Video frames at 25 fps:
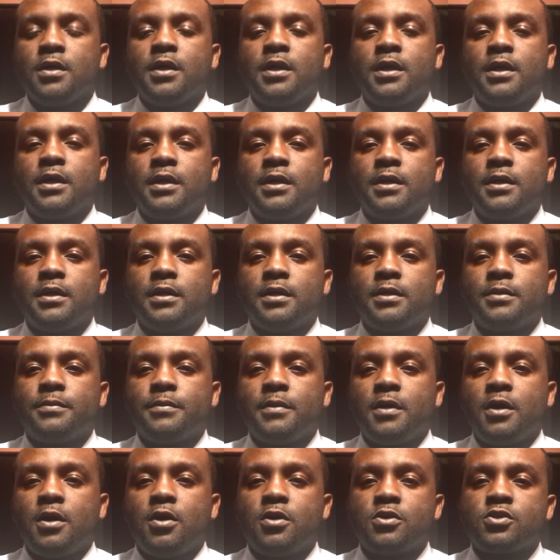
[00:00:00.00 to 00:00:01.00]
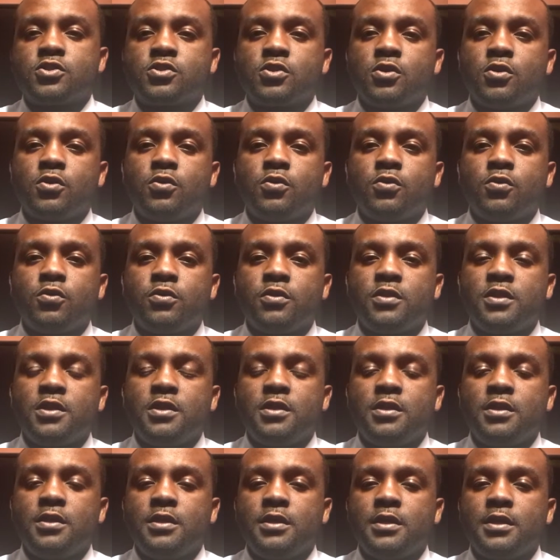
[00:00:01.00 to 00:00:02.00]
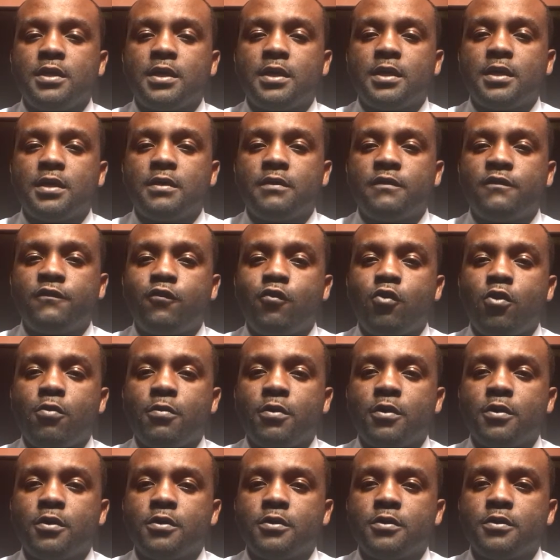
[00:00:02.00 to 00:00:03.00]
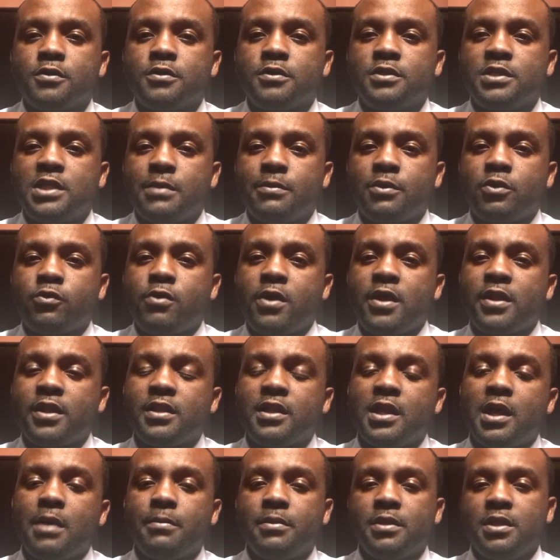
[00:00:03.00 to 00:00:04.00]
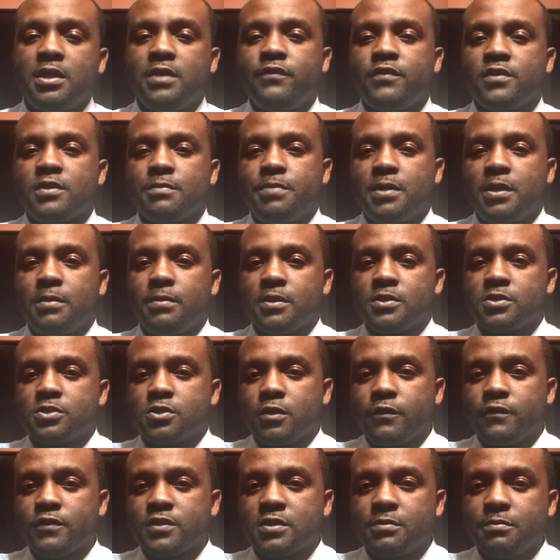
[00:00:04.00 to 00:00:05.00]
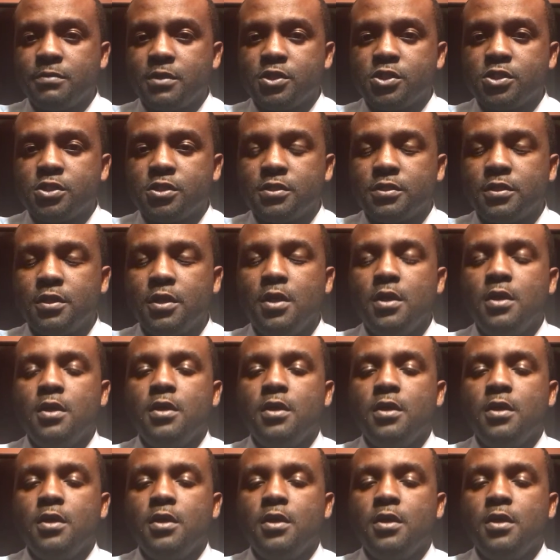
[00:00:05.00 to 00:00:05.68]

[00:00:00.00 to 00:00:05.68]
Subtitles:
Also the former Democratic nominee for the Public Service Commission,